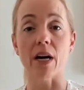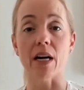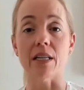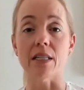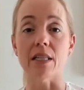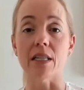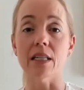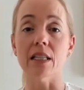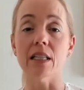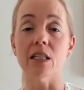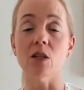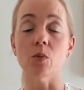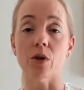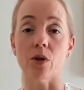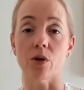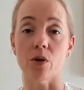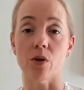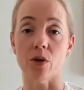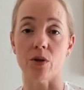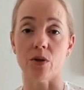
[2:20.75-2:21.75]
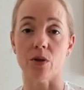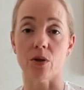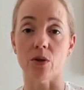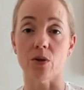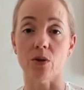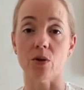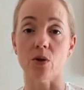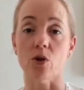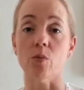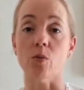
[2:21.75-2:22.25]
and dealing with
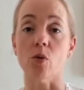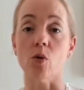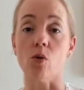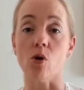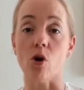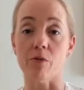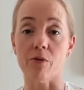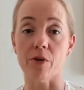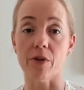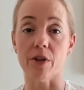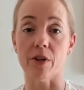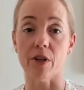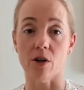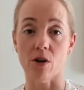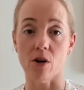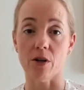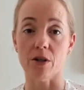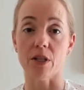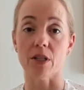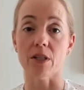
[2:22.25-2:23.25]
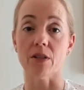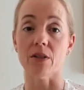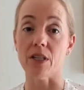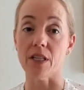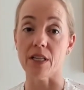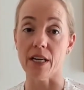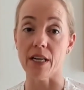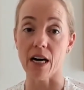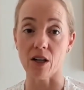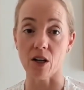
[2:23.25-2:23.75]
nurses who more often than not
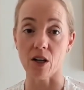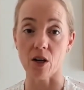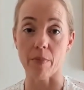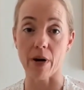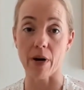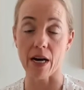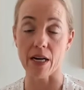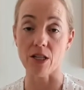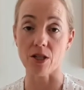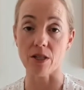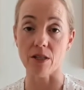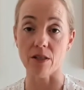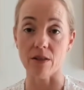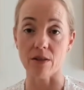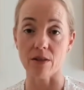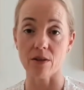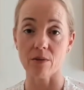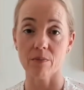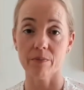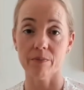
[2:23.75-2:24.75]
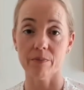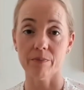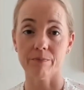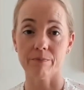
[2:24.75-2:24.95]
see younger patients.